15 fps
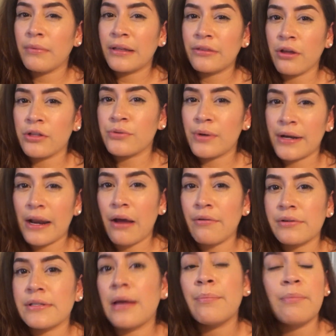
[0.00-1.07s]
thoughts right now
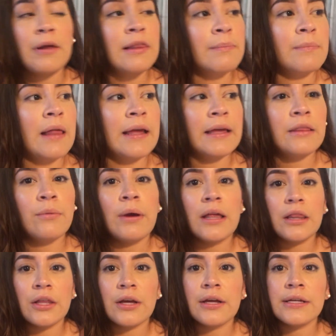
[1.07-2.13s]
is I'm liking the way
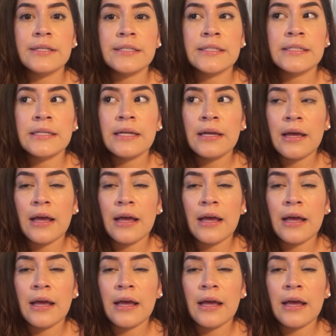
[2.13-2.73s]
it looks,